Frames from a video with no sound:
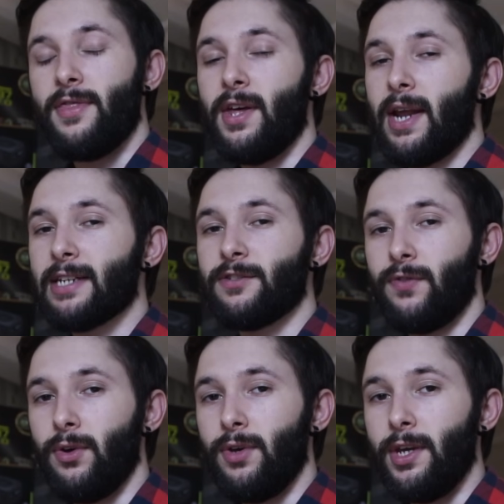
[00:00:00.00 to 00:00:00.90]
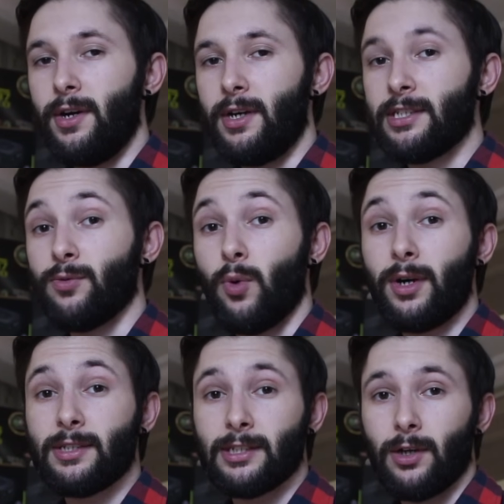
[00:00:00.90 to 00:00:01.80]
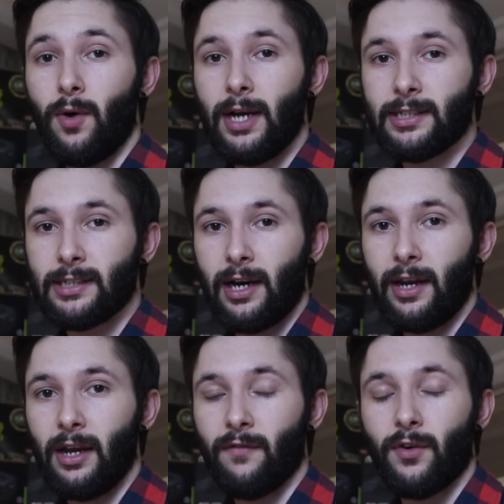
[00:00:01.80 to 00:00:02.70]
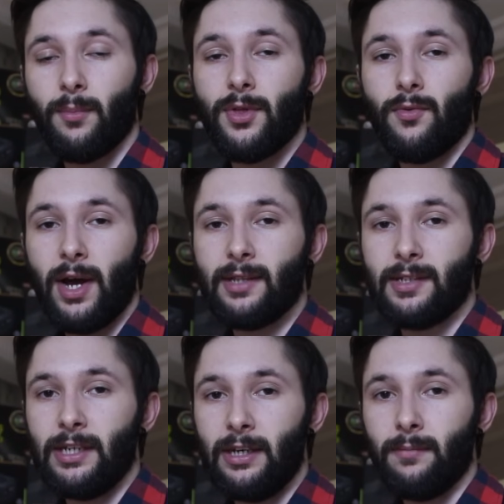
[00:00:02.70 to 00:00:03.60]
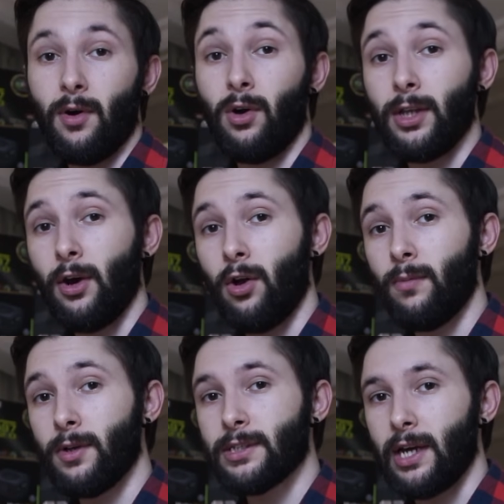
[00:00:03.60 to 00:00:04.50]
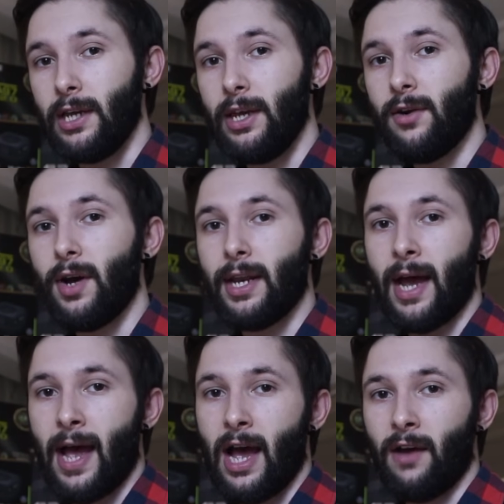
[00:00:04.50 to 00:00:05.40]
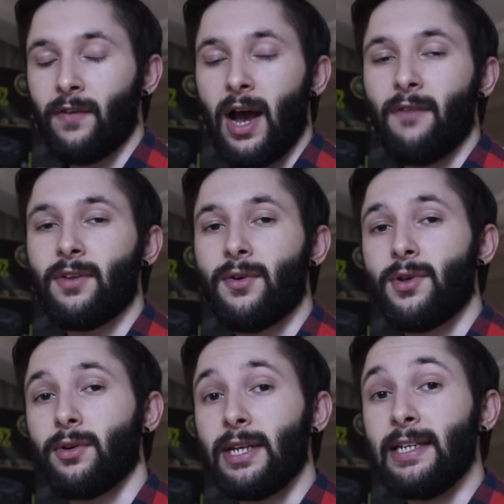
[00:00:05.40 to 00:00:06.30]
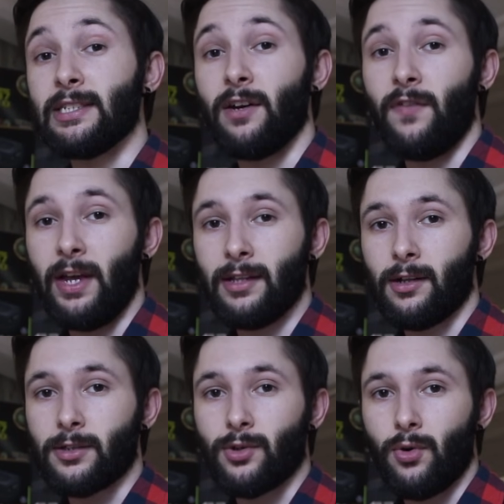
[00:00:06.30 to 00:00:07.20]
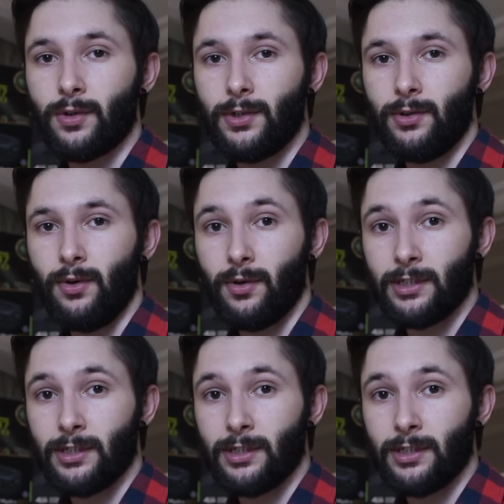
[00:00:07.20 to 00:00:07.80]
The next few years weren't so exciting from the Red Team. Only almost a year and a half after the release of Intel's Core 2 Duo